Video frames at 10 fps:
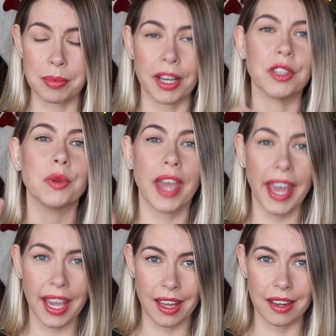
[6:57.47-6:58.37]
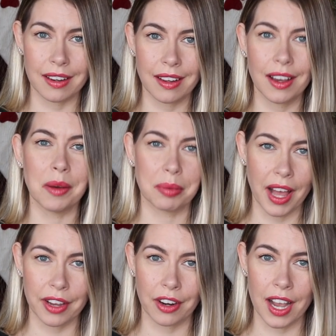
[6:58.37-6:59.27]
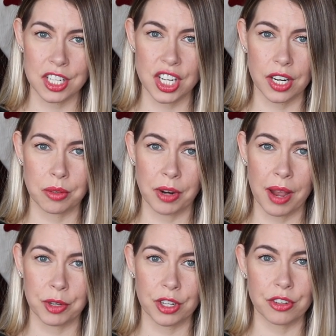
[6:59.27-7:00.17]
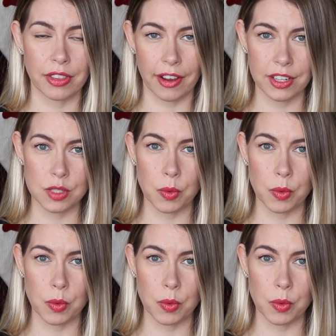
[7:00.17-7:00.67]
but you can apply your eyeshadow primer under there as